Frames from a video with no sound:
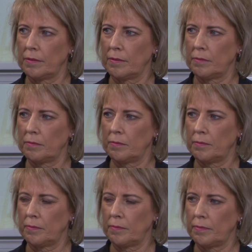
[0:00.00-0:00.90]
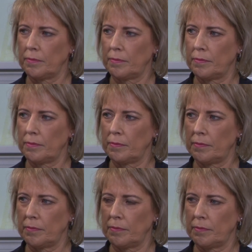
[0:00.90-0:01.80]

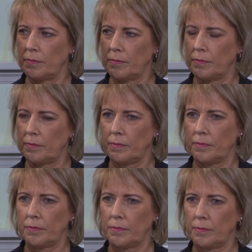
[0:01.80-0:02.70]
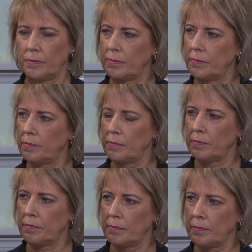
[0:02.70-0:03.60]

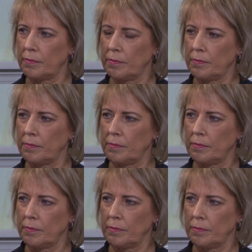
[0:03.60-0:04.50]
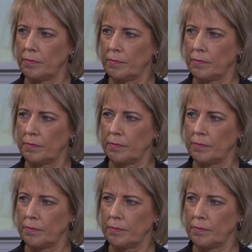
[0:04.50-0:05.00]
No words are spoken by the person on screen.